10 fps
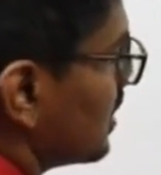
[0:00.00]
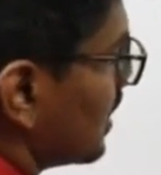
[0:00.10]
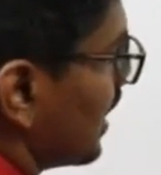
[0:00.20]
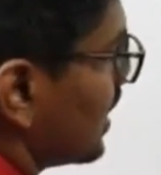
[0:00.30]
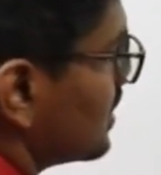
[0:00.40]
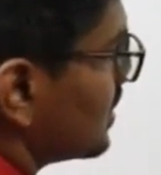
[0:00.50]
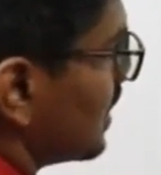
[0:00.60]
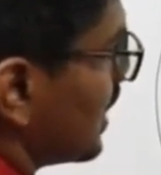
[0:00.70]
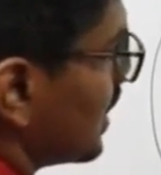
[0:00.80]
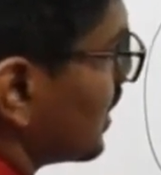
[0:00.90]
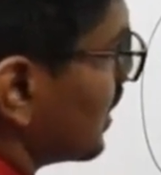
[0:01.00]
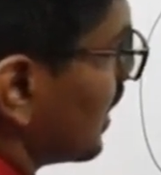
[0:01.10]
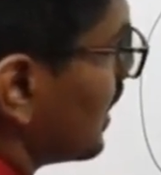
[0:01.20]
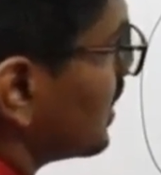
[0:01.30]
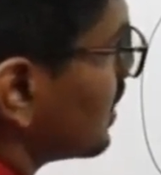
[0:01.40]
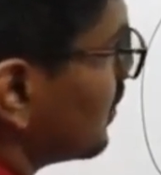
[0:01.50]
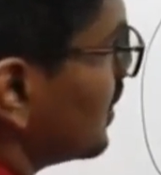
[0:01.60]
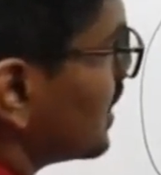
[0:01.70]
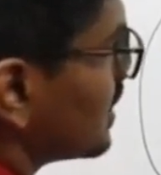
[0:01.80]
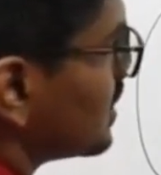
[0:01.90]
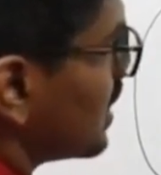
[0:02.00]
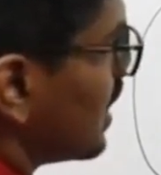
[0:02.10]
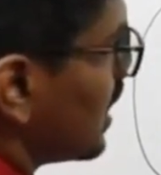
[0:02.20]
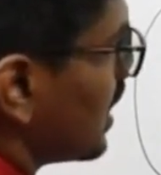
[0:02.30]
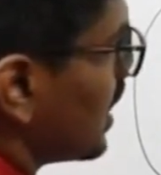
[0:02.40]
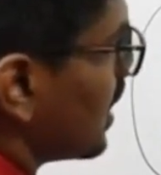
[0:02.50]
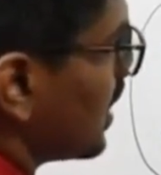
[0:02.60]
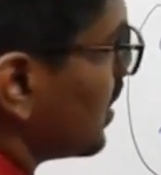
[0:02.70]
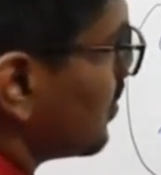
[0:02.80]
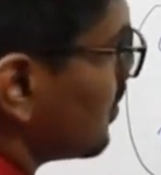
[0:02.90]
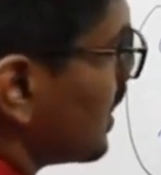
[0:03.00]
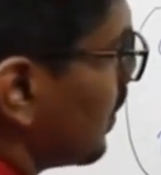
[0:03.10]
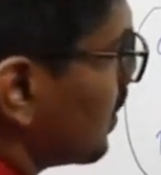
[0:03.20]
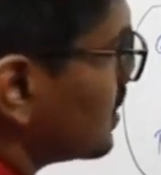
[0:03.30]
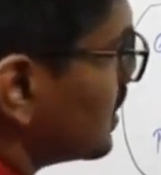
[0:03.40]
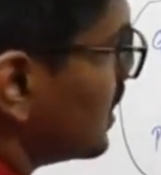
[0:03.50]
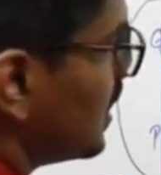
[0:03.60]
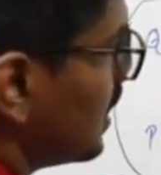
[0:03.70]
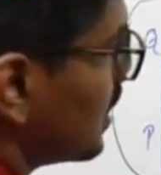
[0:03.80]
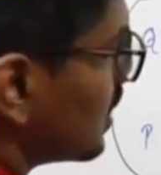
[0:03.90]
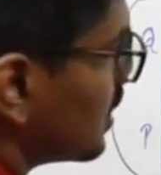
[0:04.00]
translate, right, with the same velocity